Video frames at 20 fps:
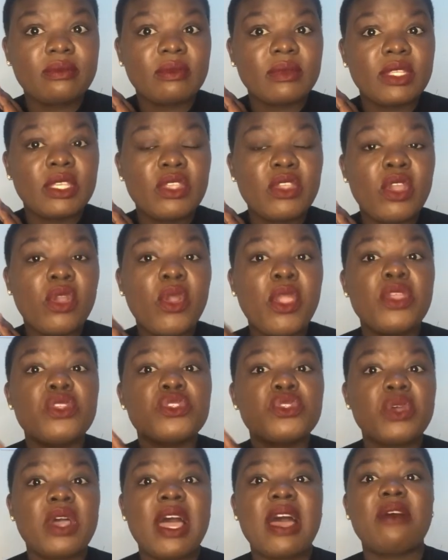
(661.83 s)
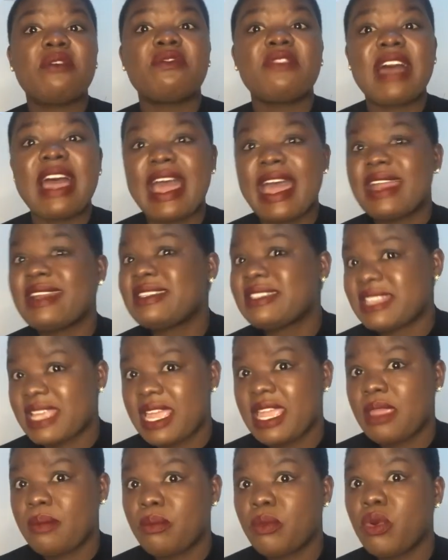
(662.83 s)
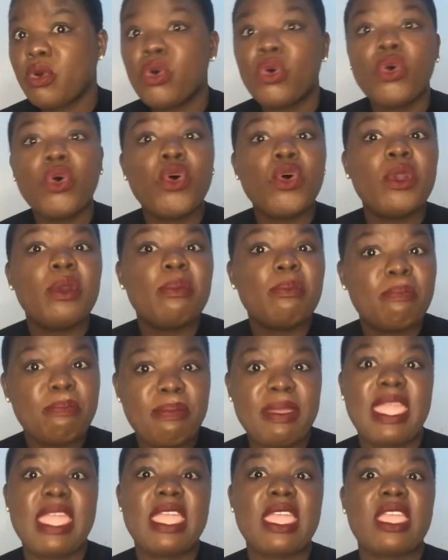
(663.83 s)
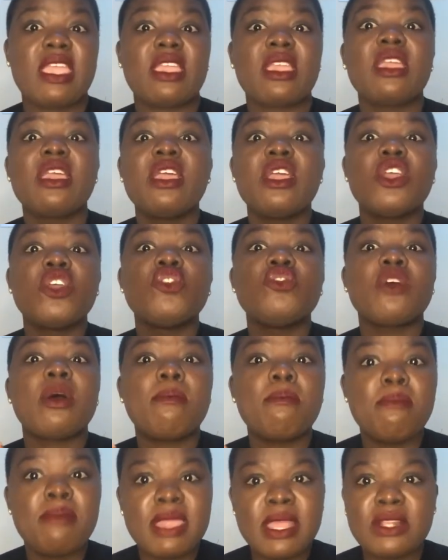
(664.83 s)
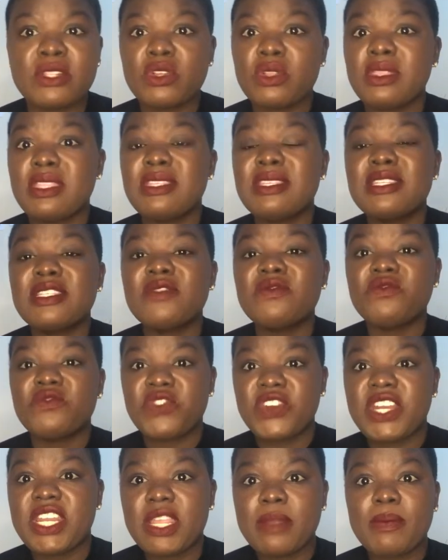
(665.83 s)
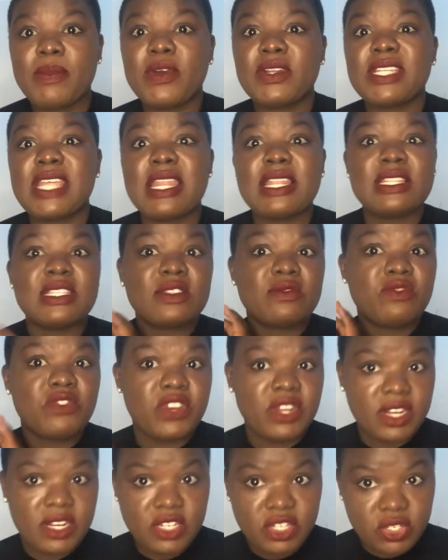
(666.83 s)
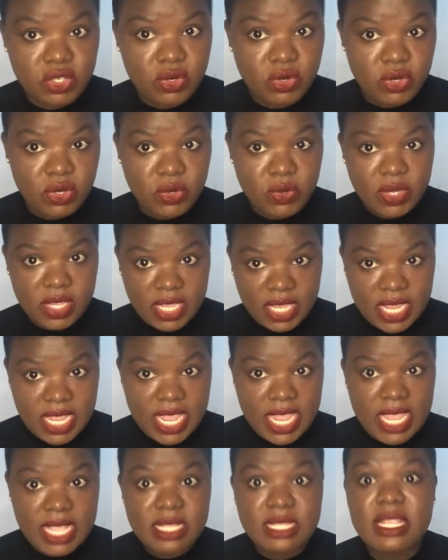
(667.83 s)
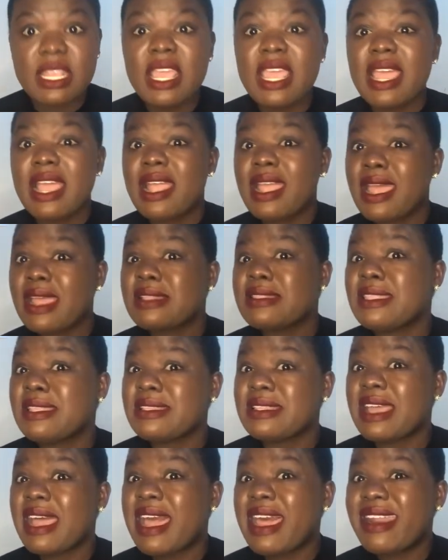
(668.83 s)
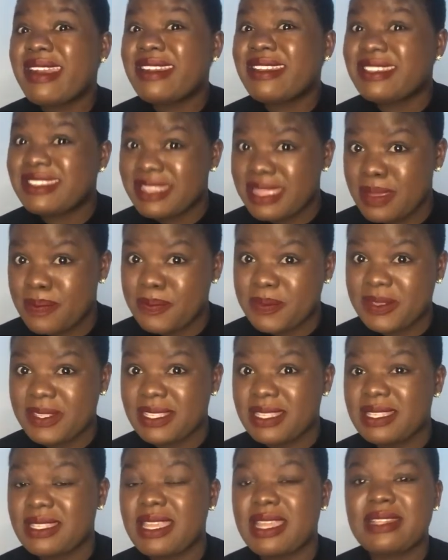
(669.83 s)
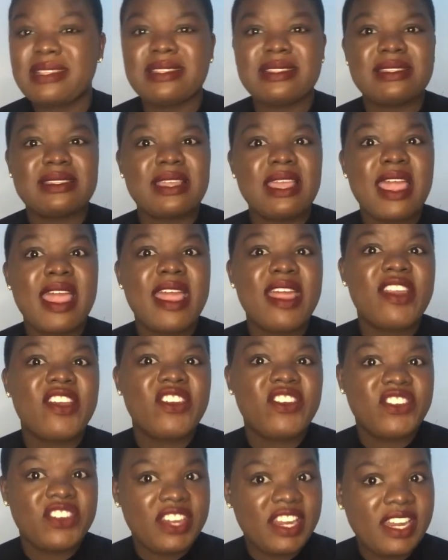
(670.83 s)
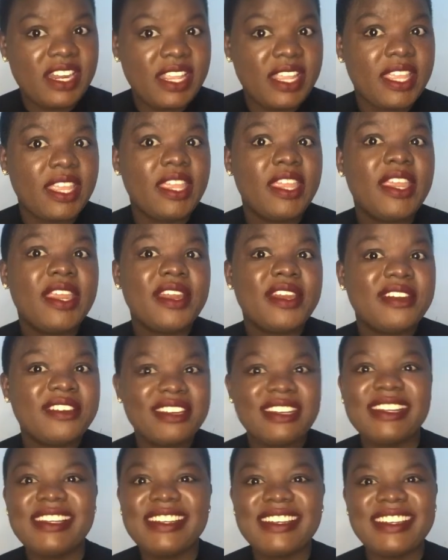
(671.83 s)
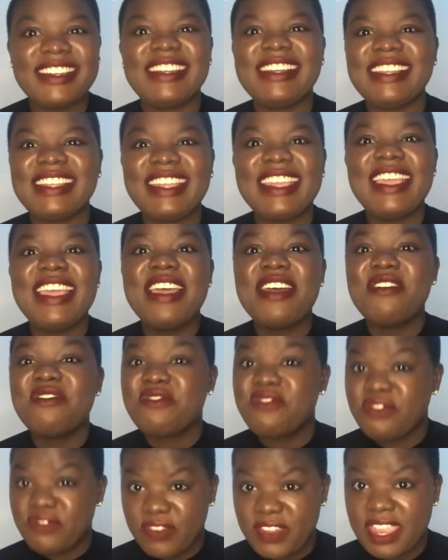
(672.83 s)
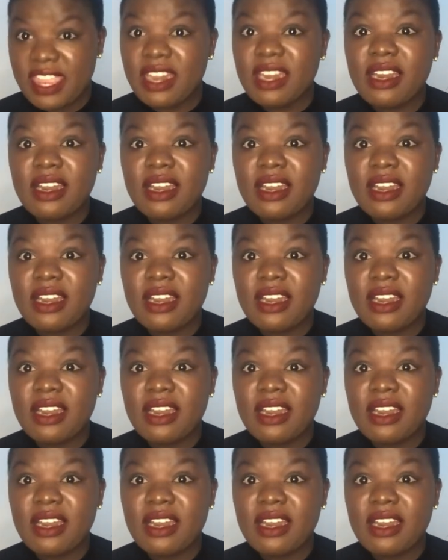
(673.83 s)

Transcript: hard time on paying your bill. So this is very important, it's very critical. Okay guys, these are tips that I really feel